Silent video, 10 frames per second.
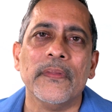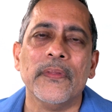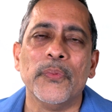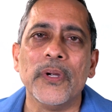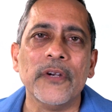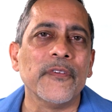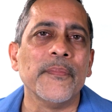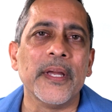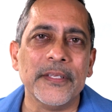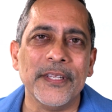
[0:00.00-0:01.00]
the word for
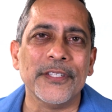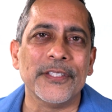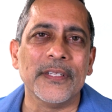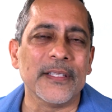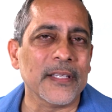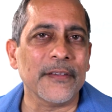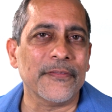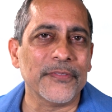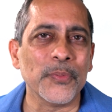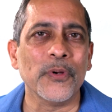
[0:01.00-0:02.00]
meditation, as
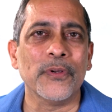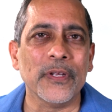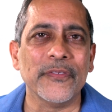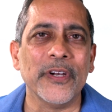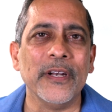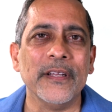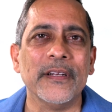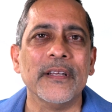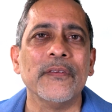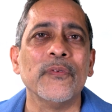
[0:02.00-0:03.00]
I've spoken of
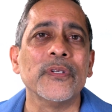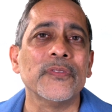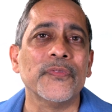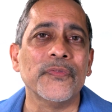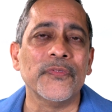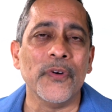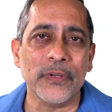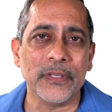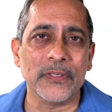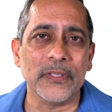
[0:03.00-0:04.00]
earlier, was
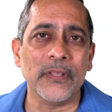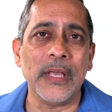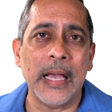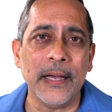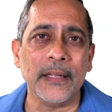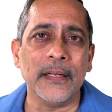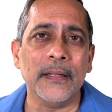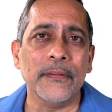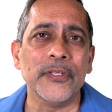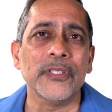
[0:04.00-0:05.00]
focus,
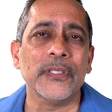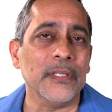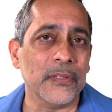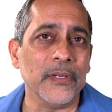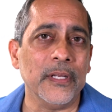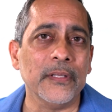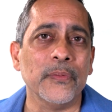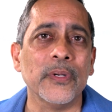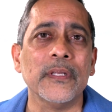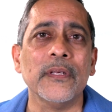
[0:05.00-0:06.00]
dhyan, which is really
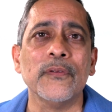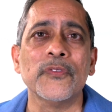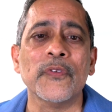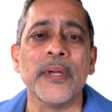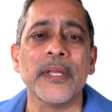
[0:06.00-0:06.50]
the word they use for